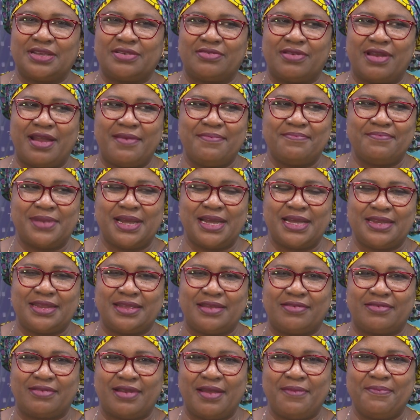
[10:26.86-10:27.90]
grandma,
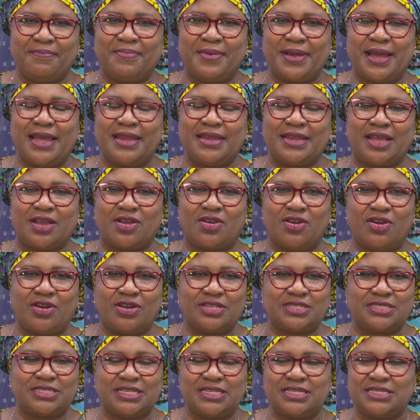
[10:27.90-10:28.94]
the grandpa, the
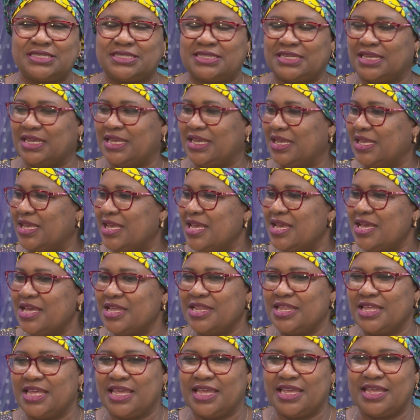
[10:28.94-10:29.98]
cousins, the
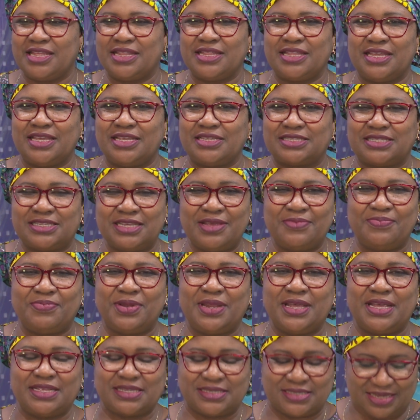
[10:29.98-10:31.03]
the the
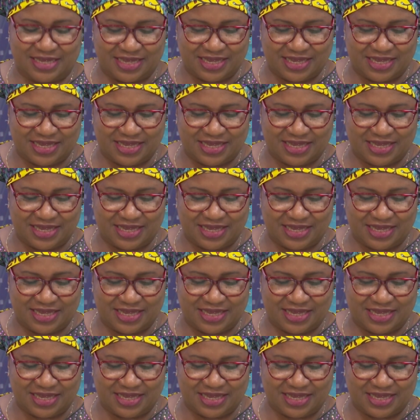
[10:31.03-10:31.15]
siblings.